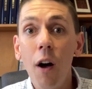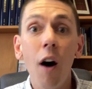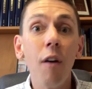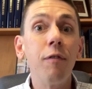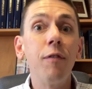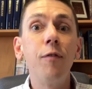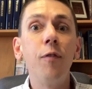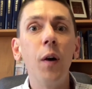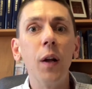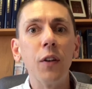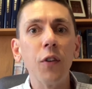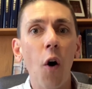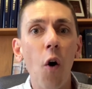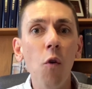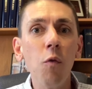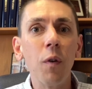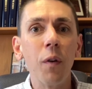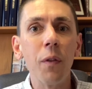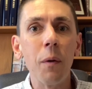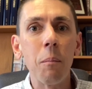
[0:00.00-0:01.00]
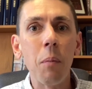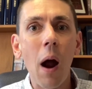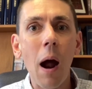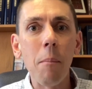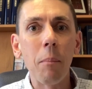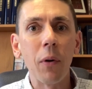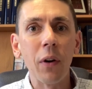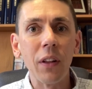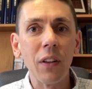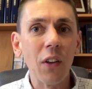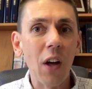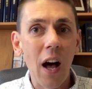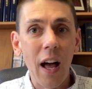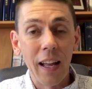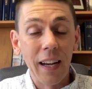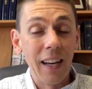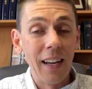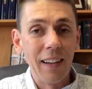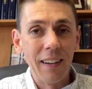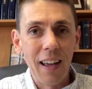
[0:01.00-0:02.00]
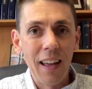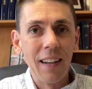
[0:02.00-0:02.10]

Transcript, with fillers: a, foot over the property line and,